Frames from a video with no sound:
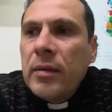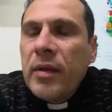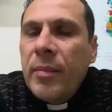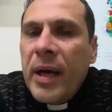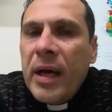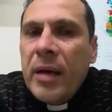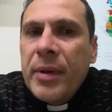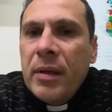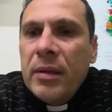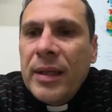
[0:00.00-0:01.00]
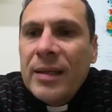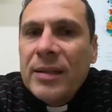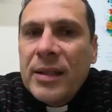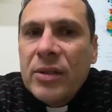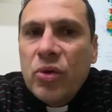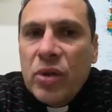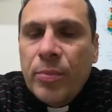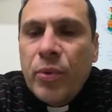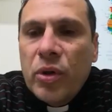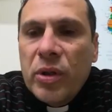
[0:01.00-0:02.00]
the Bible tells us to
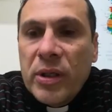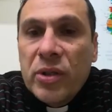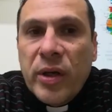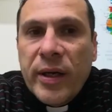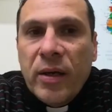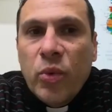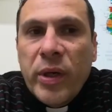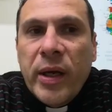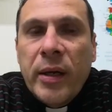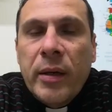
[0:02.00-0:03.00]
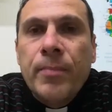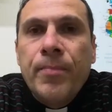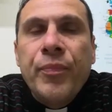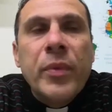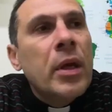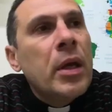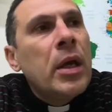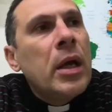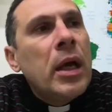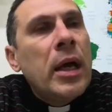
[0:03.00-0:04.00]
support Israel. We are,
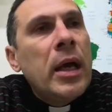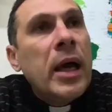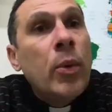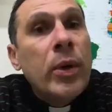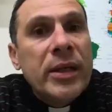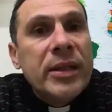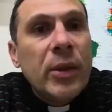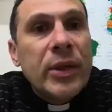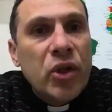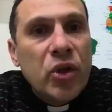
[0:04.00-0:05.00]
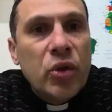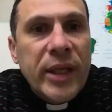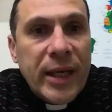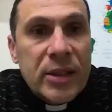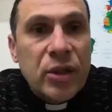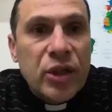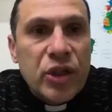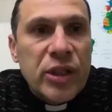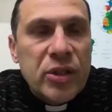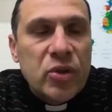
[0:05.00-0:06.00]
it's our duty as
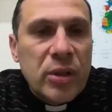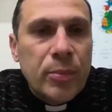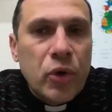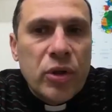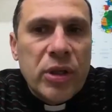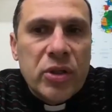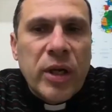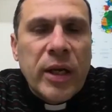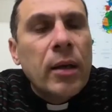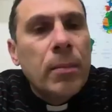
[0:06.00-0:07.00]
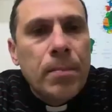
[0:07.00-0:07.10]
Christians to support Israel.